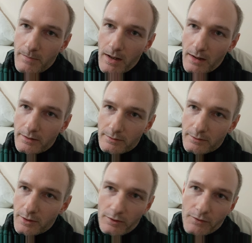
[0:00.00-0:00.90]
but
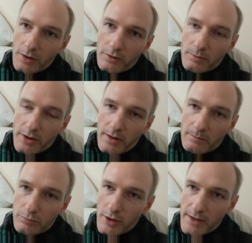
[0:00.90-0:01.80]
use a virtual
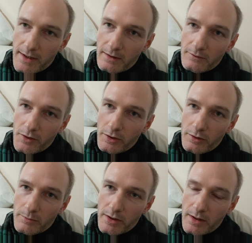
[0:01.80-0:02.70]
machine. Break it in the
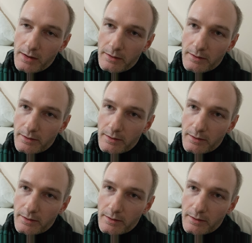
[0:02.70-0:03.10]
virtual machine.